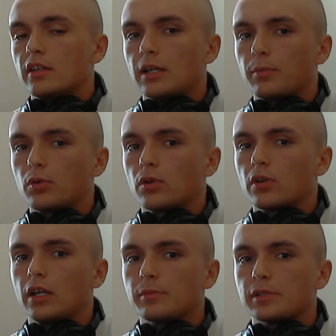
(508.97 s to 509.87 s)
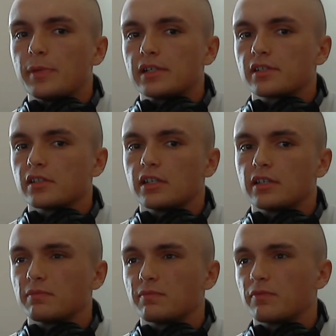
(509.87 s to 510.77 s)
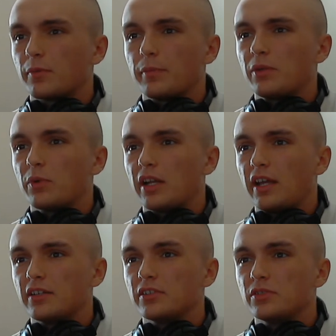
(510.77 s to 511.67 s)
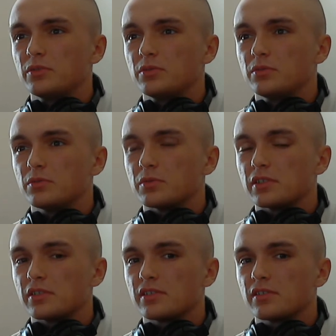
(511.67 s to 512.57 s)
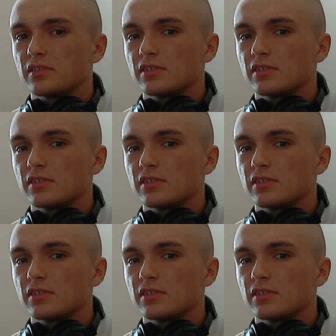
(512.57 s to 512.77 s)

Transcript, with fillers: DEP program is basically, for me, what I had to do was,